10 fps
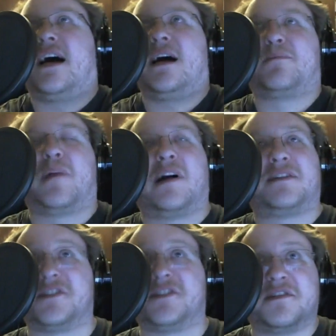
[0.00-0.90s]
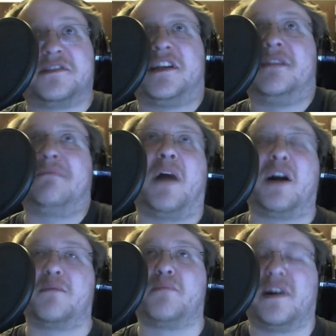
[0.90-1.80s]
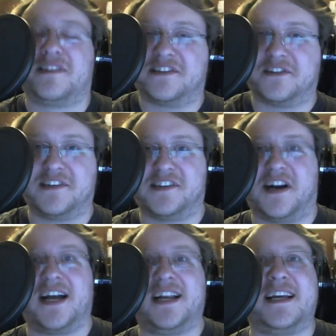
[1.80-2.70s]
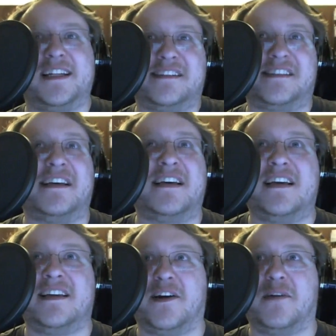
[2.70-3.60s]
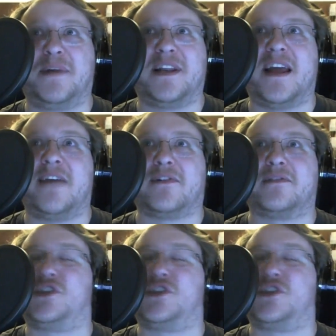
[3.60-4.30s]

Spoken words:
Processors and modern processor design has, been ever